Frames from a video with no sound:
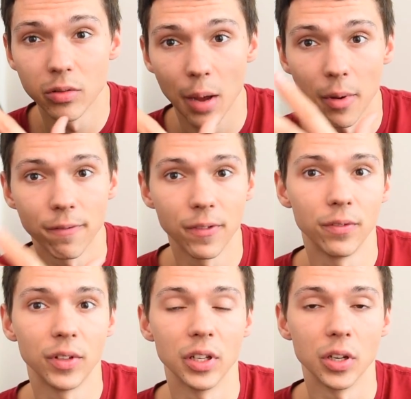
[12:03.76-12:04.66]
you grab a
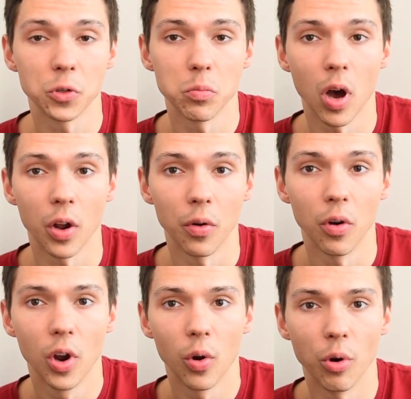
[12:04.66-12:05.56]
15 inch
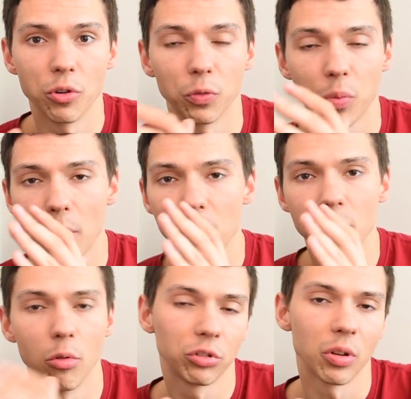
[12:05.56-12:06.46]
model, which is probably the
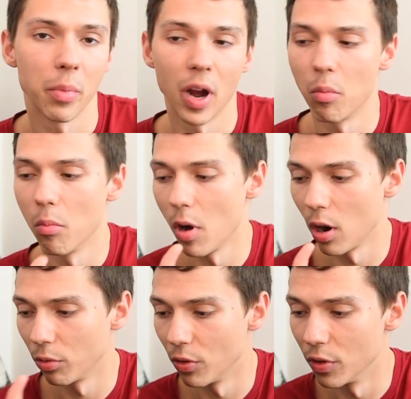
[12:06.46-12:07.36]
most comparable
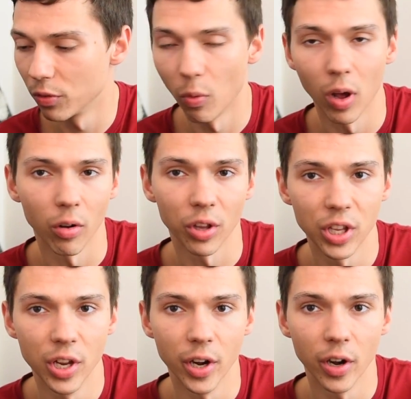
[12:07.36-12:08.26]
model to this model
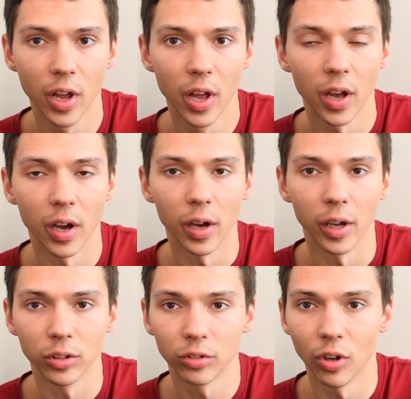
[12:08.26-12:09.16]
here.
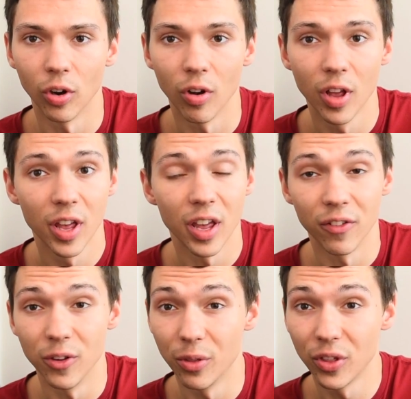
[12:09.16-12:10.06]
Uh, so
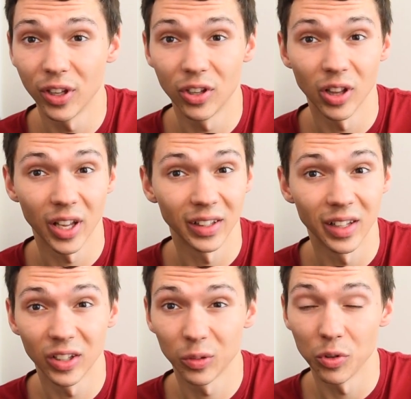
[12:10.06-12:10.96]
if you think you like
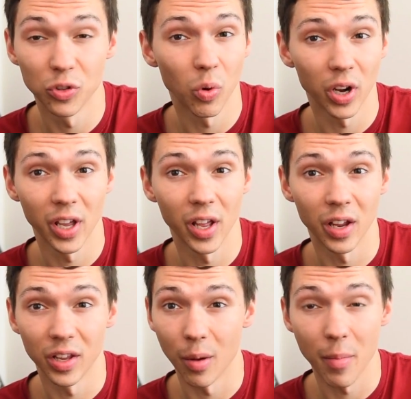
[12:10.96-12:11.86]
this, but you want to
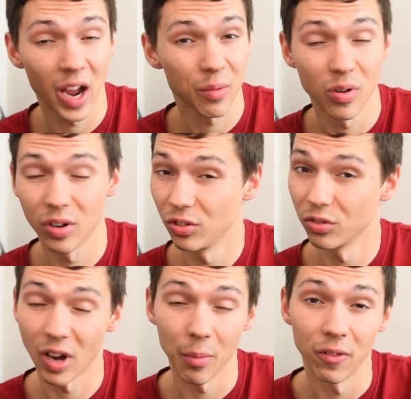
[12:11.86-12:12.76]
get a MacBook,
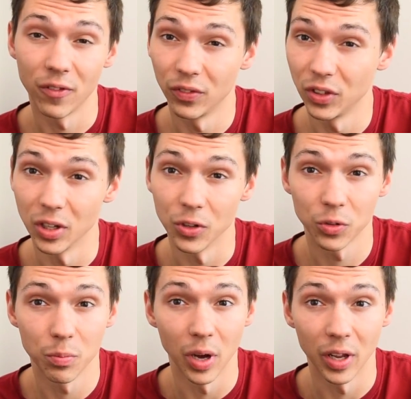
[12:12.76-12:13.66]
just grab the 15
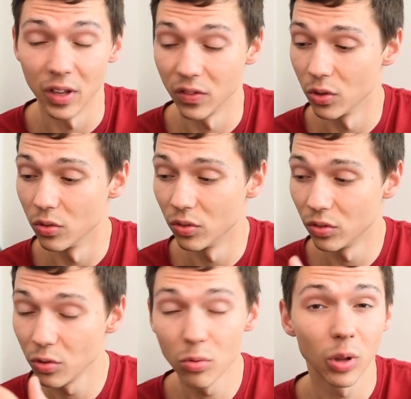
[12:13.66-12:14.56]
inch. But if you
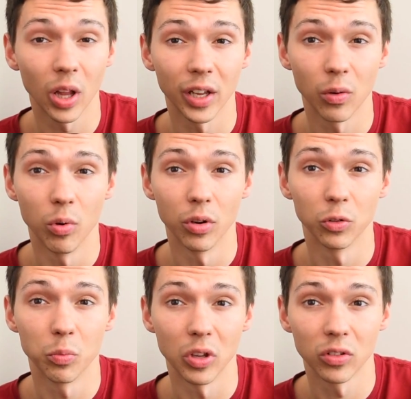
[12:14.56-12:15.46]
do like
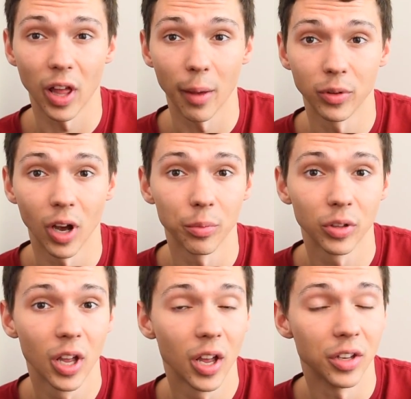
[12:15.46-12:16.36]
Windows based
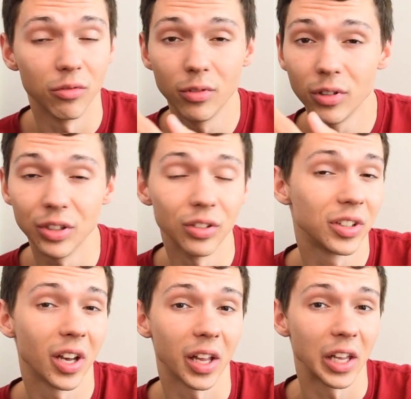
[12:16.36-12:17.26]
laptops, you really
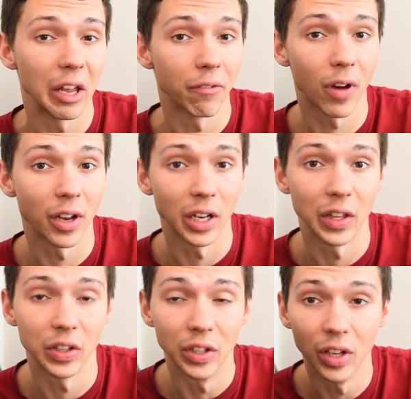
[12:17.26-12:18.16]
just kind of can't find
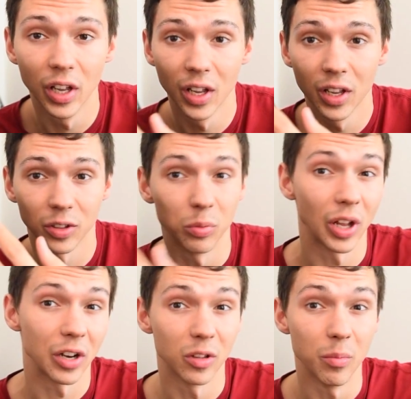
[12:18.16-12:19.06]
anything
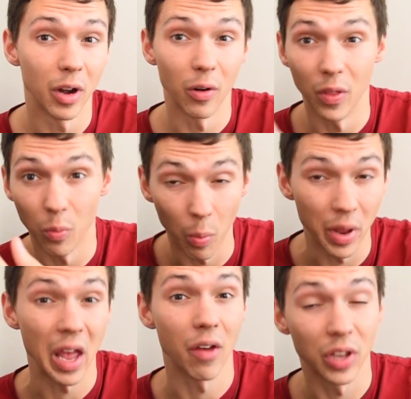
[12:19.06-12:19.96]
substantially better than what we
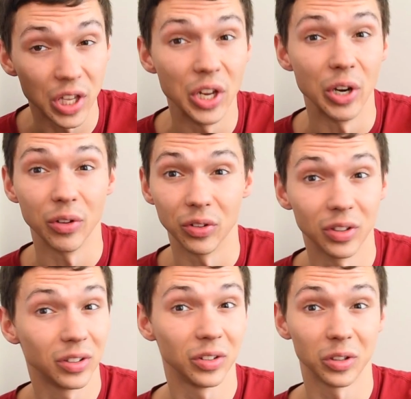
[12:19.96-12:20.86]
have here. As
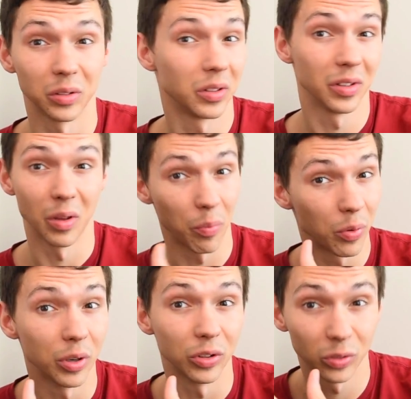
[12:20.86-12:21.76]
this is a a
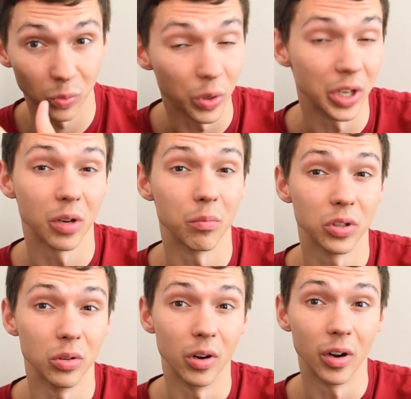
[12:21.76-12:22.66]
pretty sweet
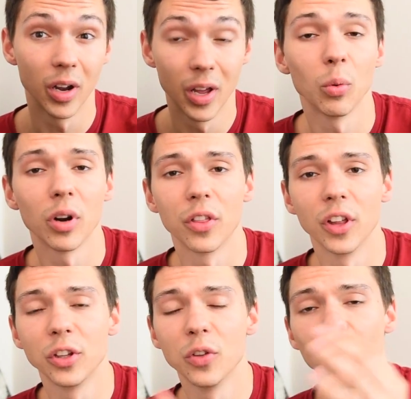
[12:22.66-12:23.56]
computer. I want to
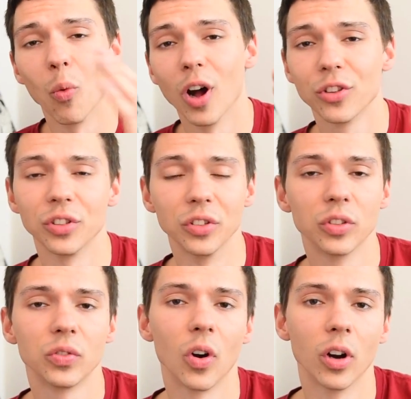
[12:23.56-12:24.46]
thank you for watching
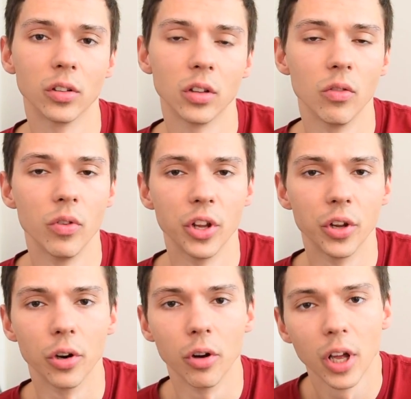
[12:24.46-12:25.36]
this far into the
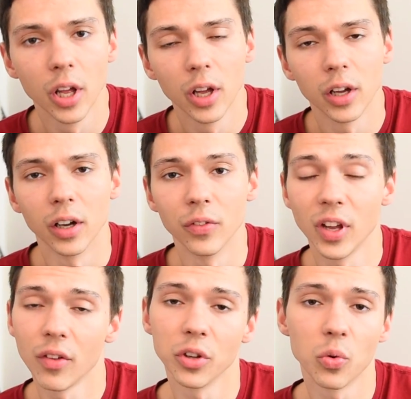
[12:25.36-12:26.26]
video. Uh, if
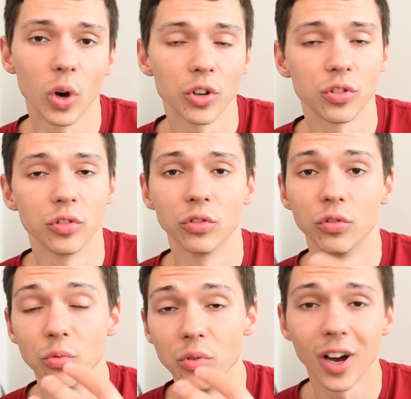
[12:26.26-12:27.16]
you have any questions,
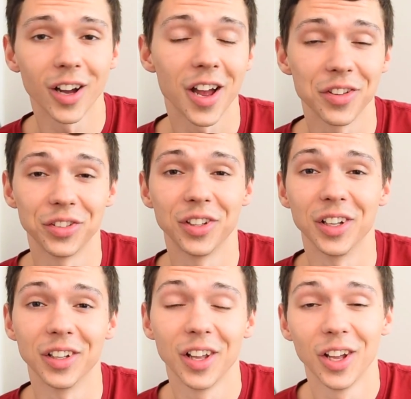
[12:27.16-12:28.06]
do not
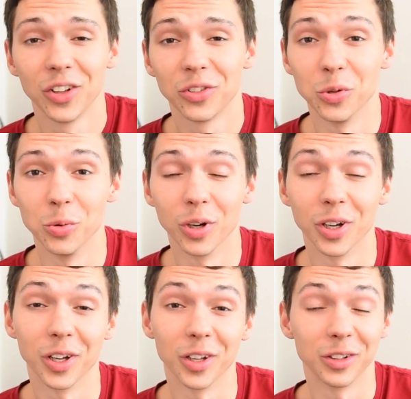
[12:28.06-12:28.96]
hesitate to
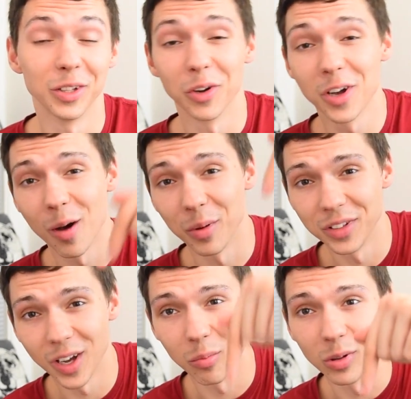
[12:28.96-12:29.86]
uh, leave a
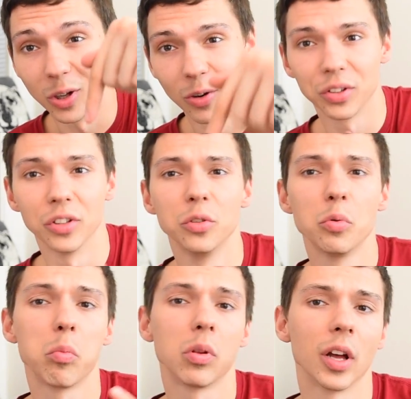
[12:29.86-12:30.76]
comment down below because I do
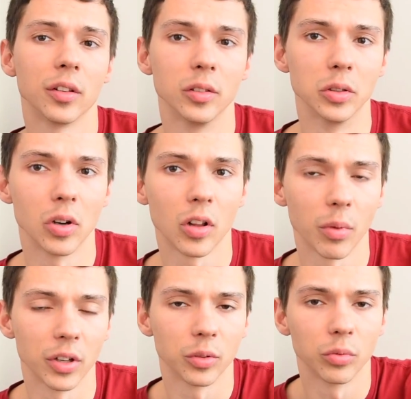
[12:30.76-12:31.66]
reply to all
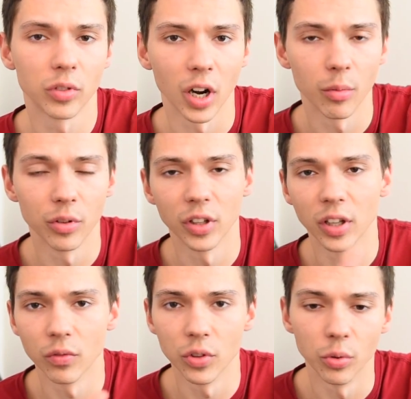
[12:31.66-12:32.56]
my subscribers
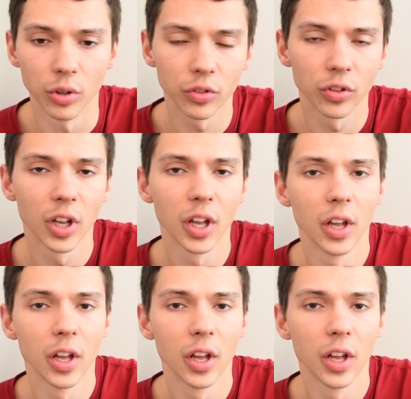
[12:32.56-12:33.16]
and viewers.